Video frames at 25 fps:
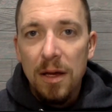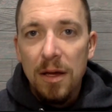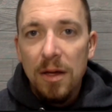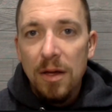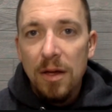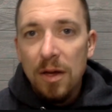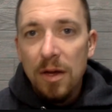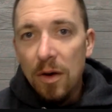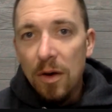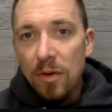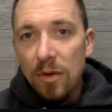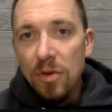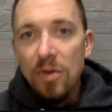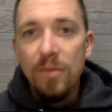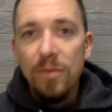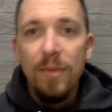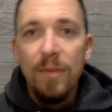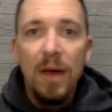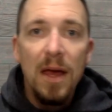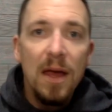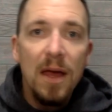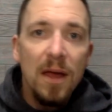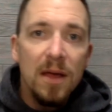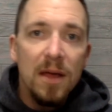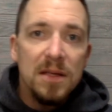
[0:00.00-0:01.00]
You know, you
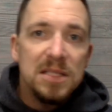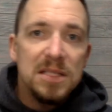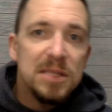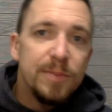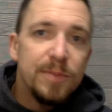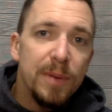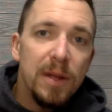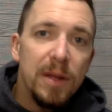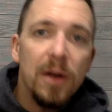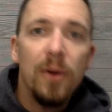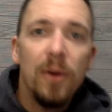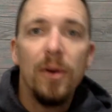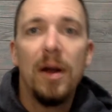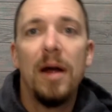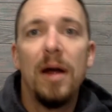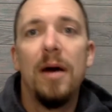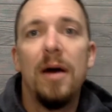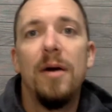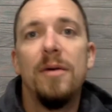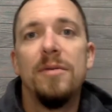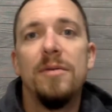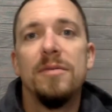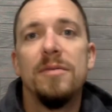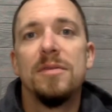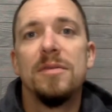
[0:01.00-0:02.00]
may speed
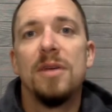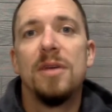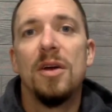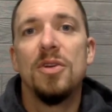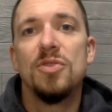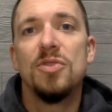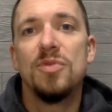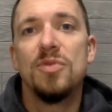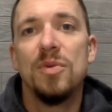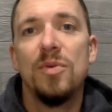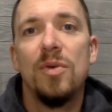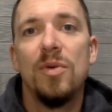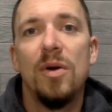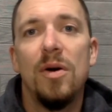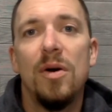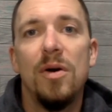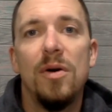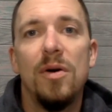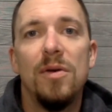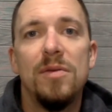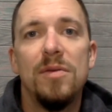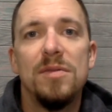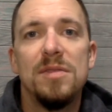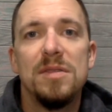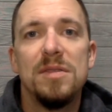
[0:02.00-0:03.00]
around country
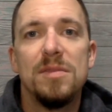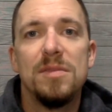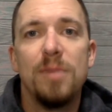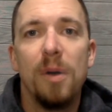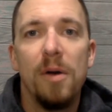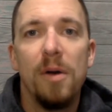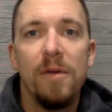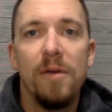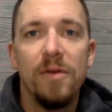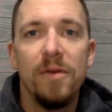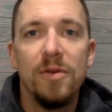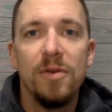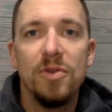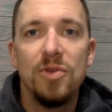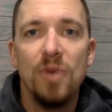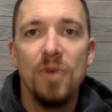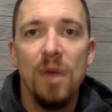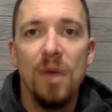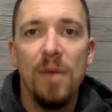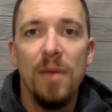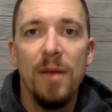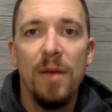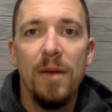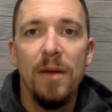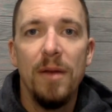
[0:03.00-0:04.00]
roads as part of your
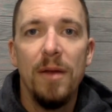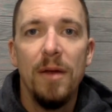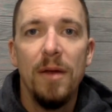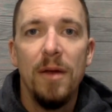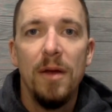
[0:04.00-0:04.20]
enjoyment.